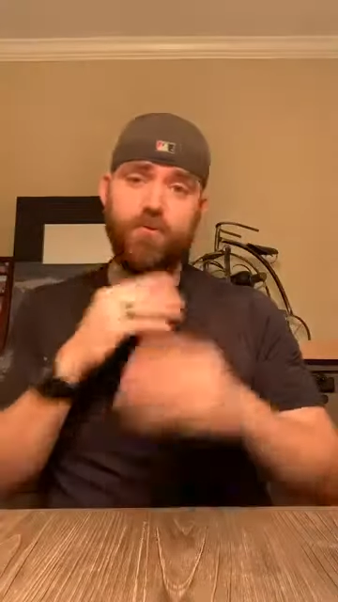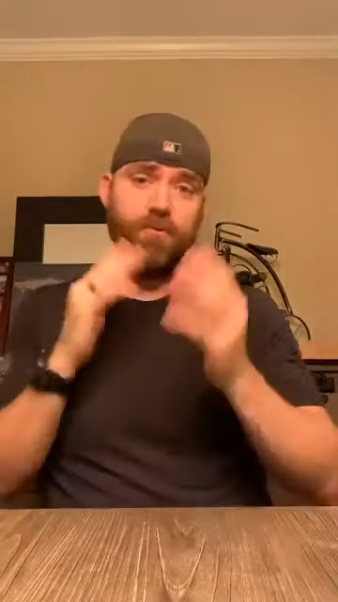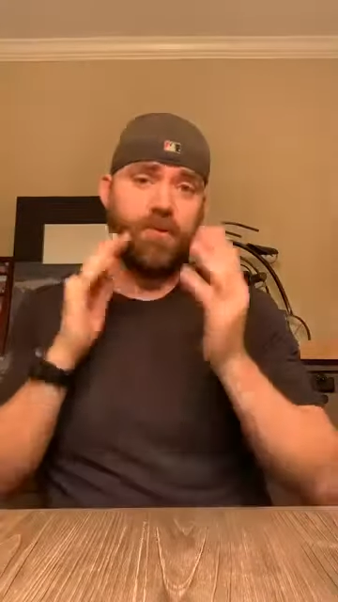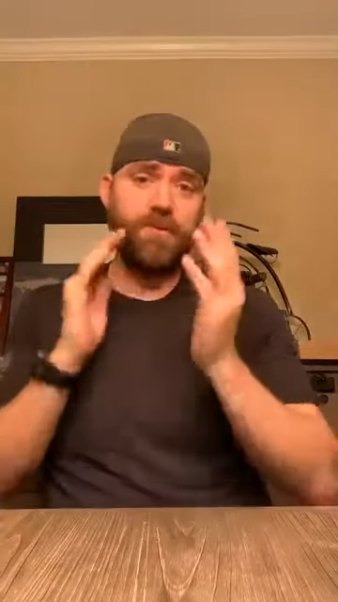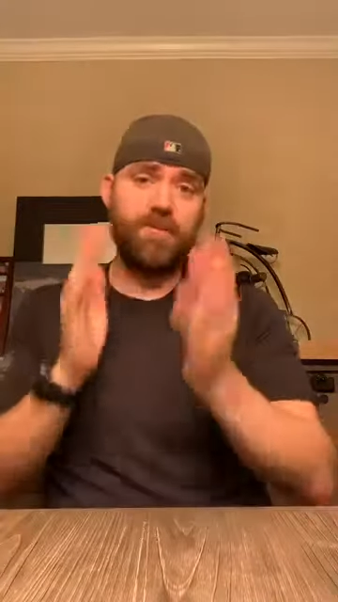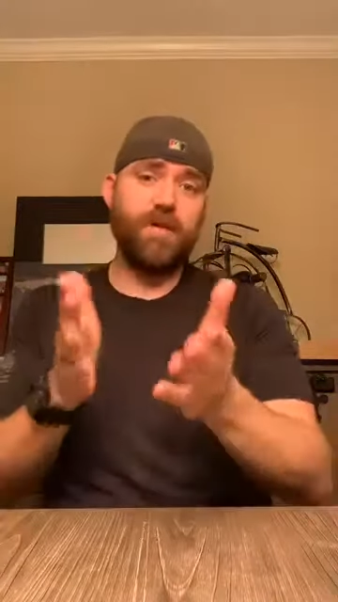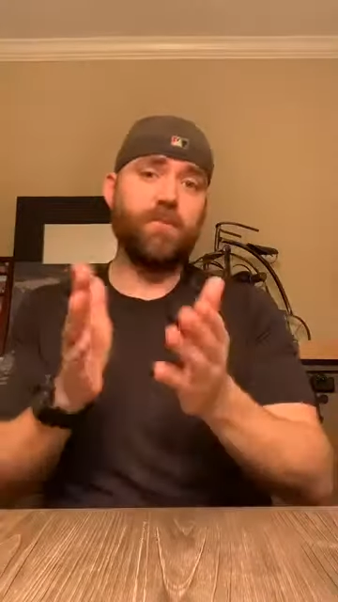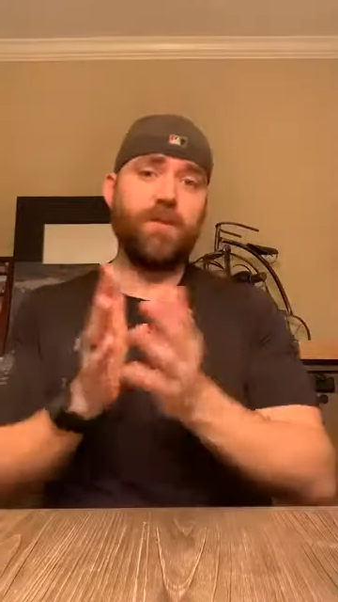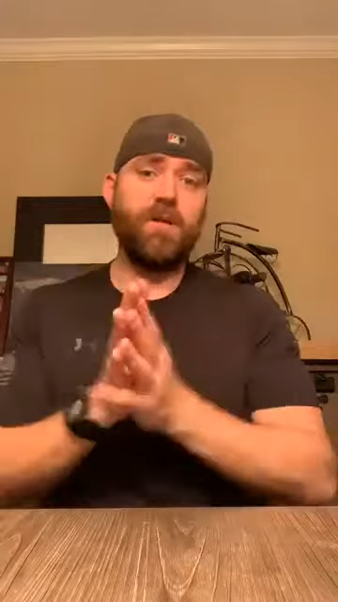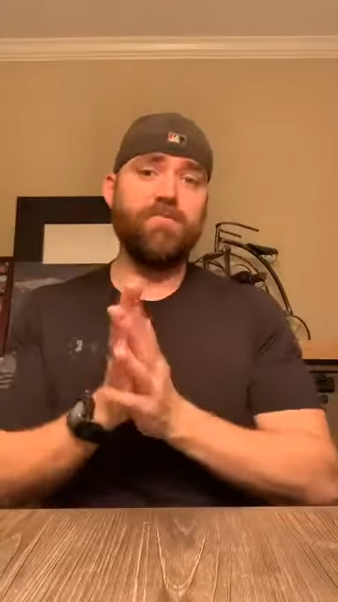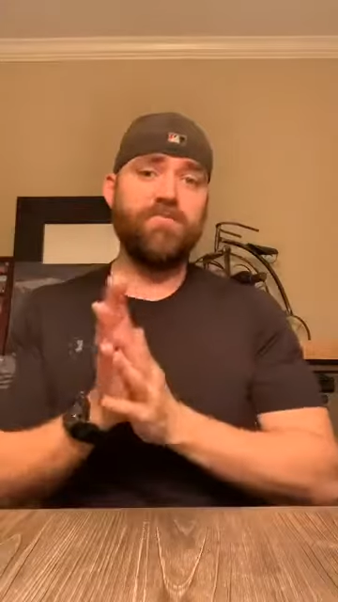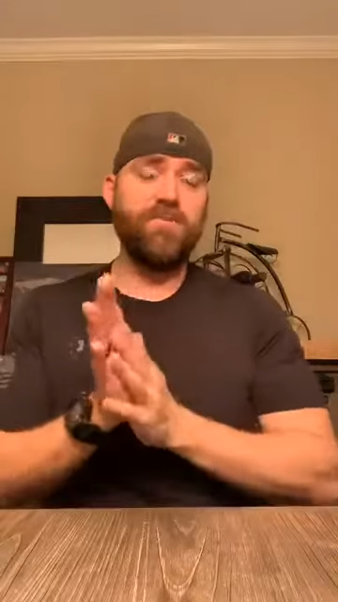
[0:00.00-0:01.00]
please, I would
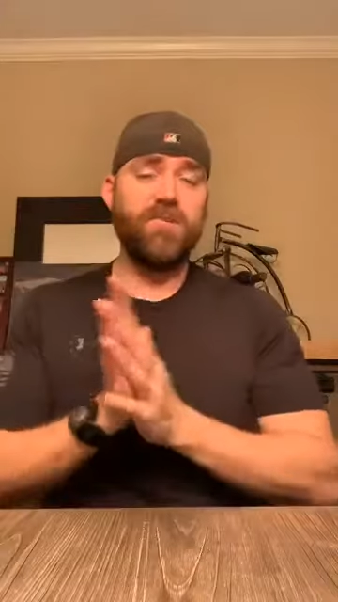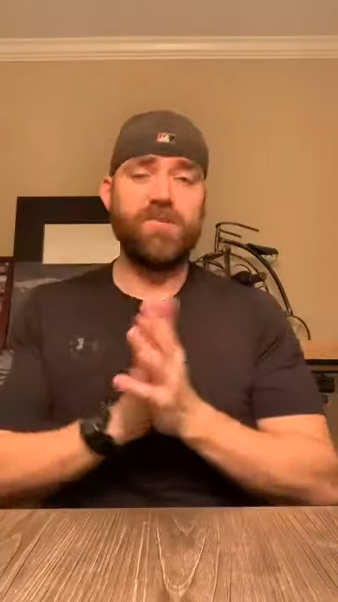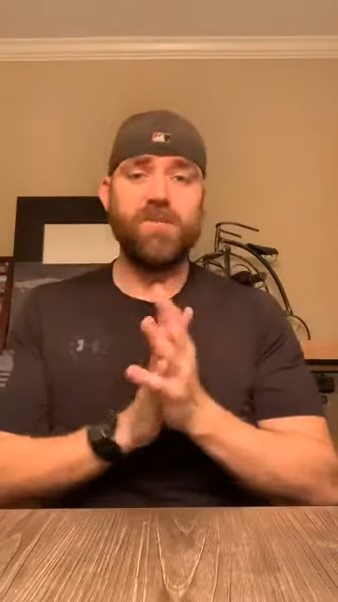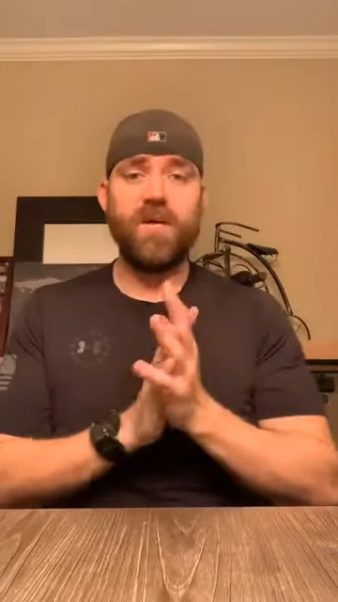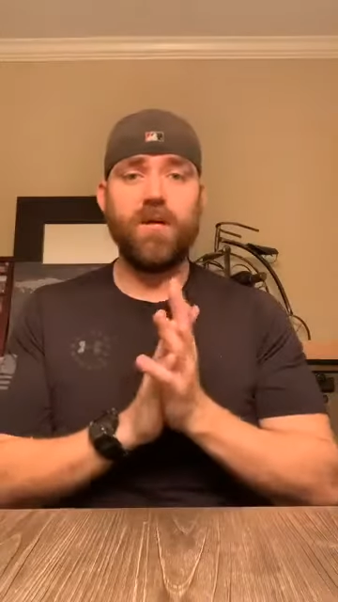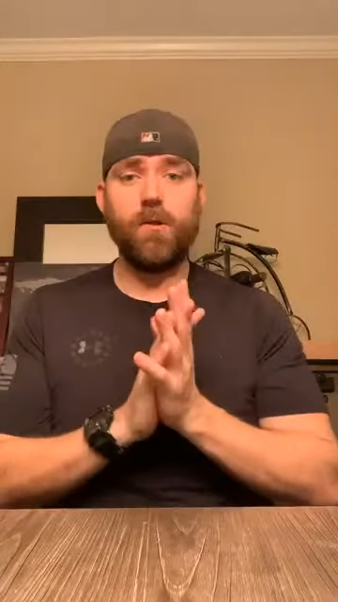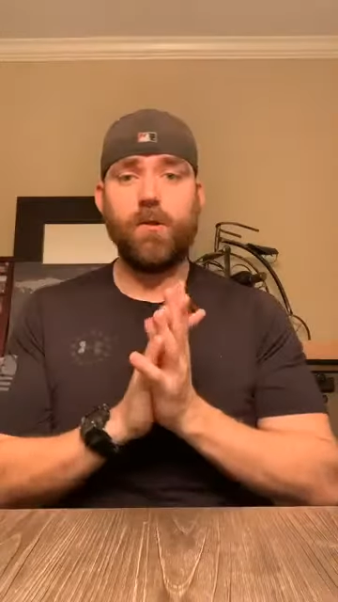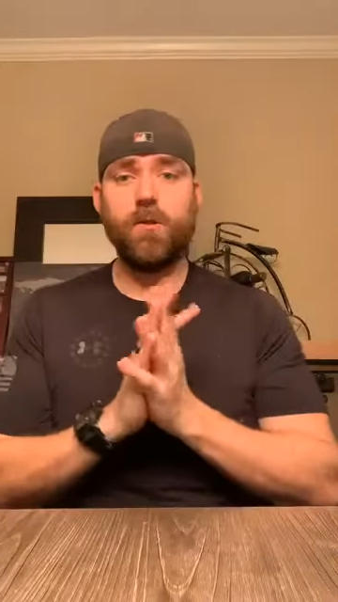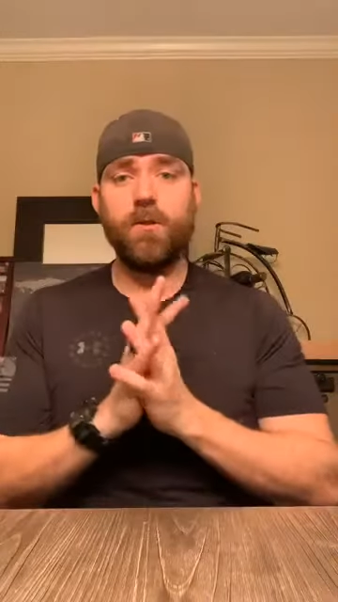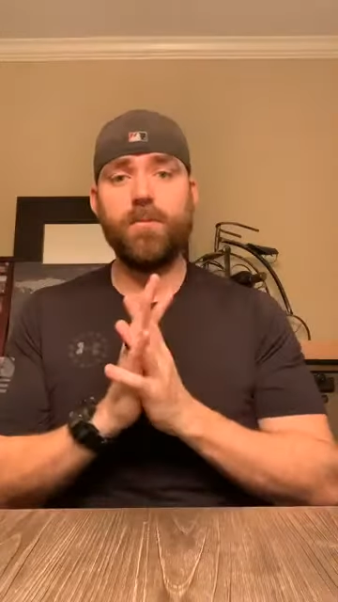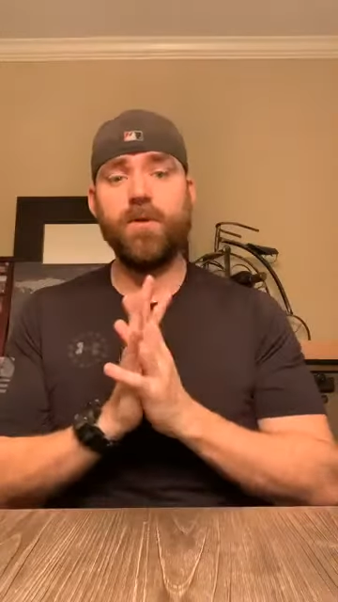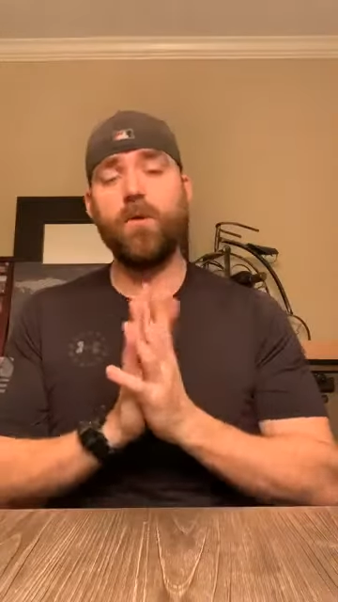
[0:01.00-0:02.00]
love for you to say hello.
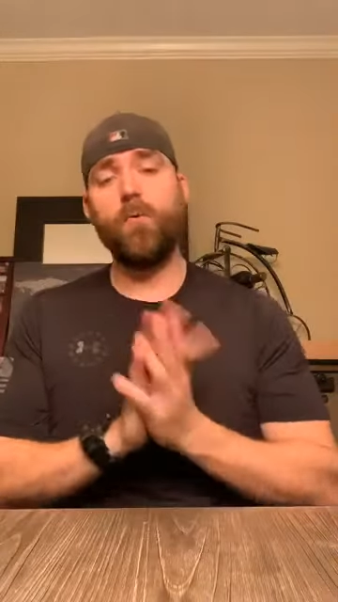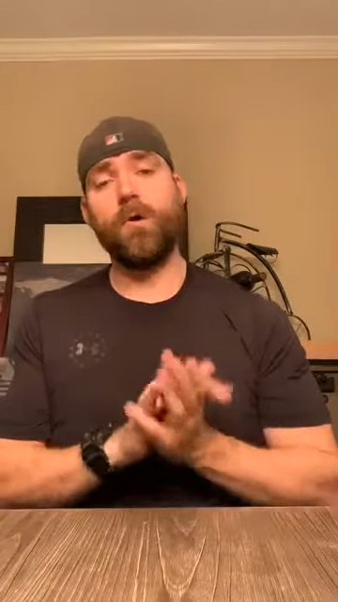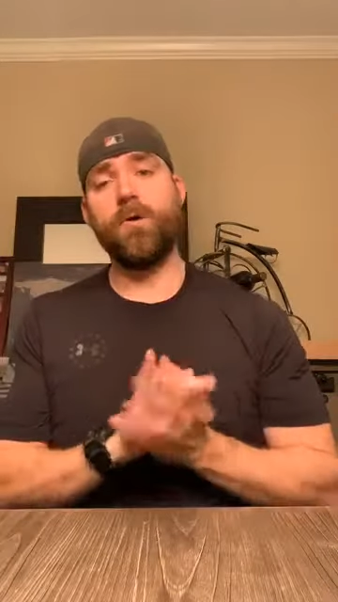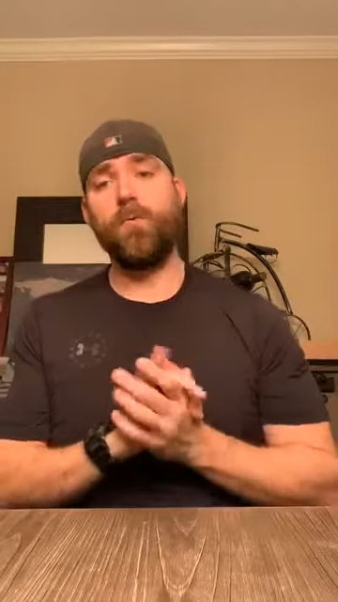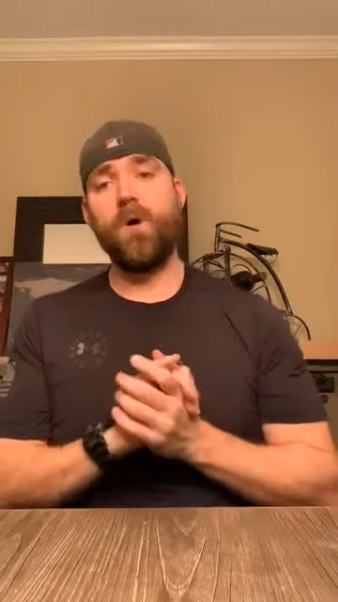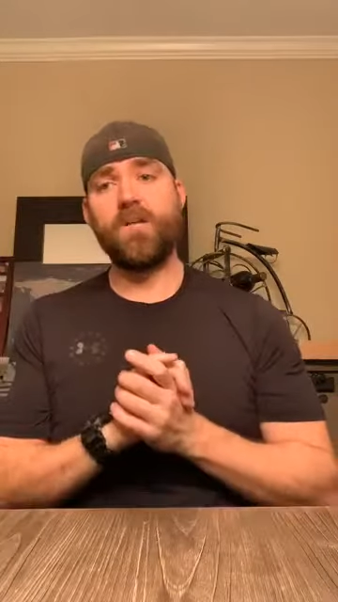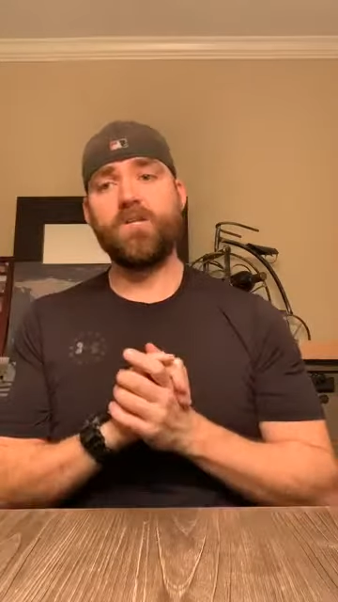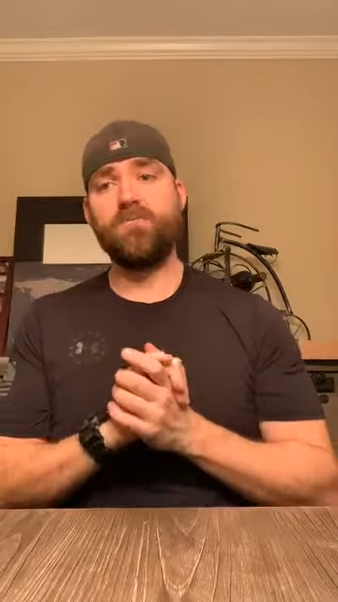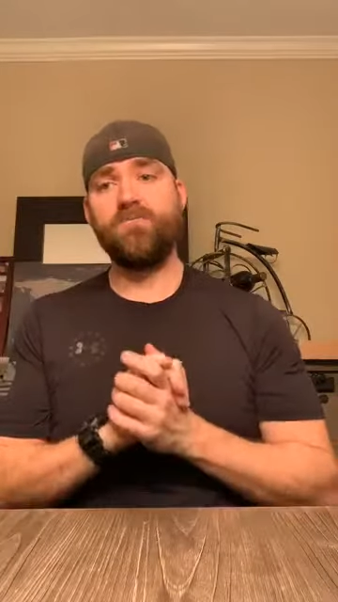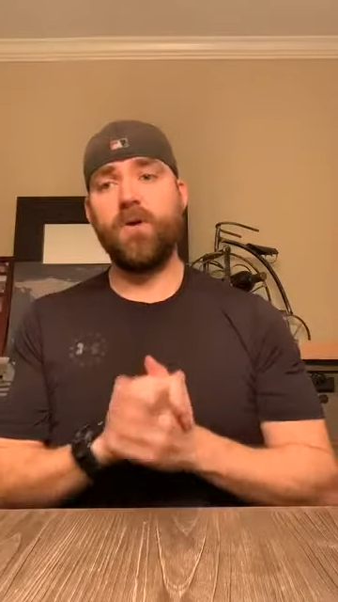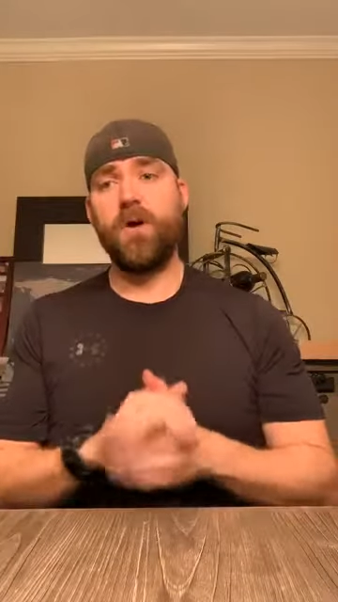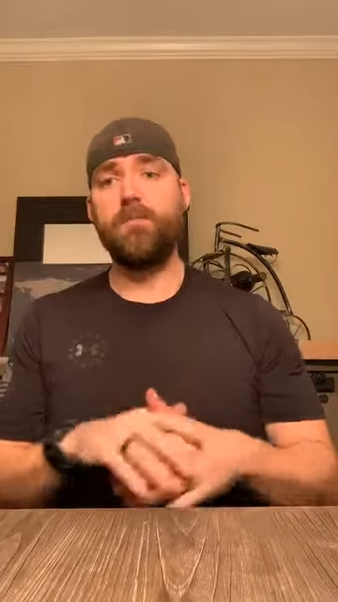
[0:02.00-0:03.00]
Let me know where you're watching
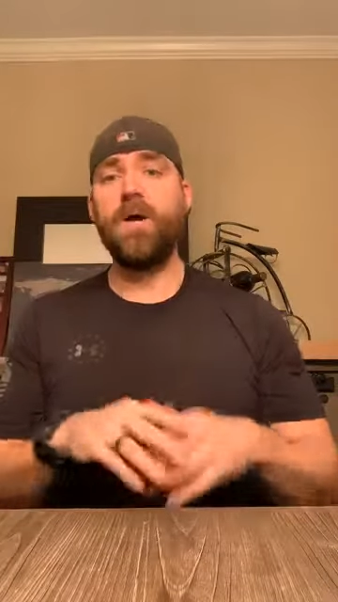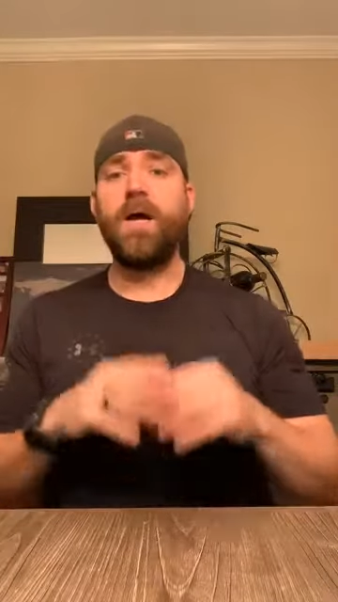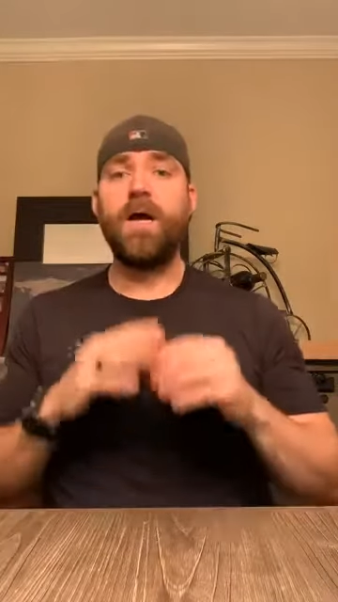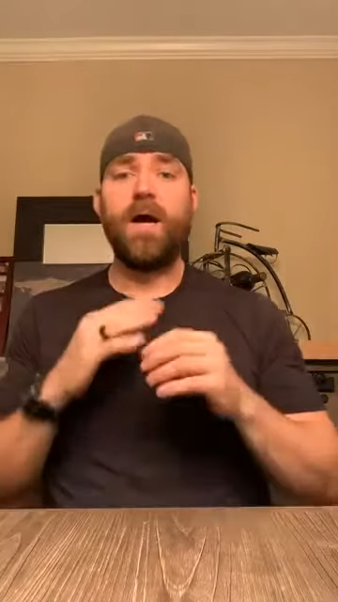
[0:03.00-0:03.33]
from.